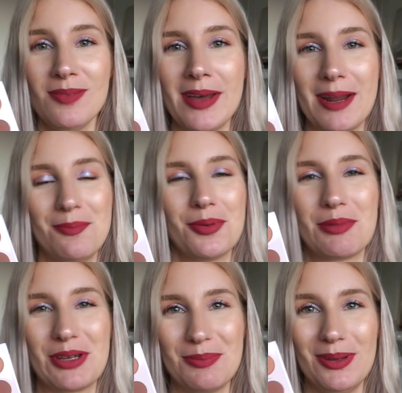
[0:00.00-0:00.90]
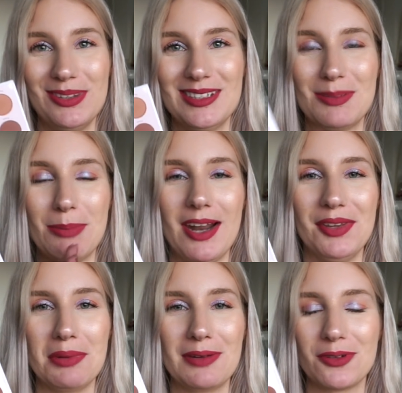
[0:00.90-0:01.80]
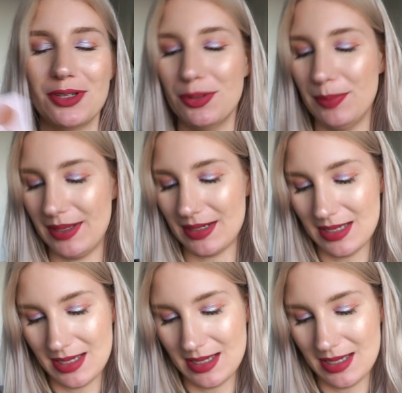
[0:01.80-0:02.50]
but I'm probably gonna put this palette away for a little bit.